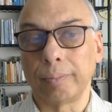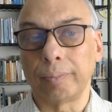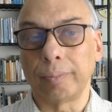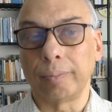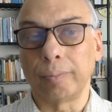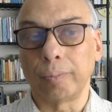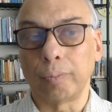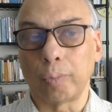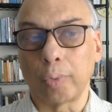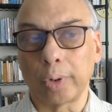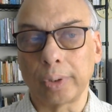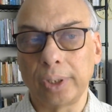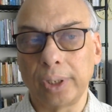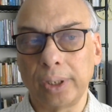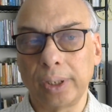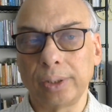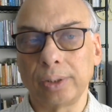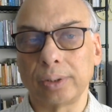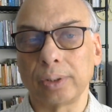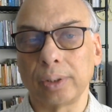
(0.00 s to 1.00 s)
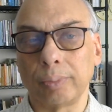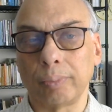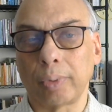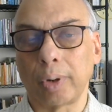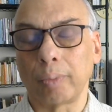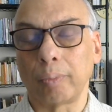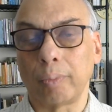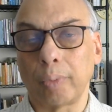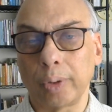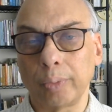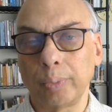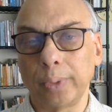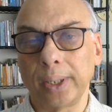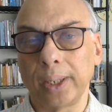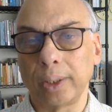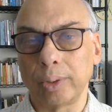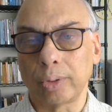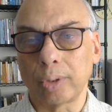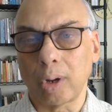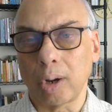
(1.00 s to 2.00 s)
what he what what we
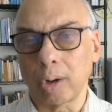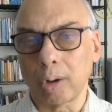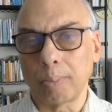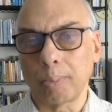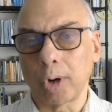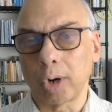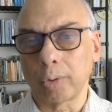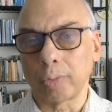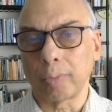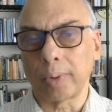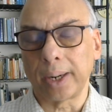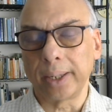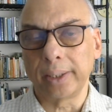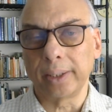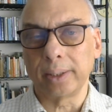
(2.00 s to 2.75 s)
can talk about right in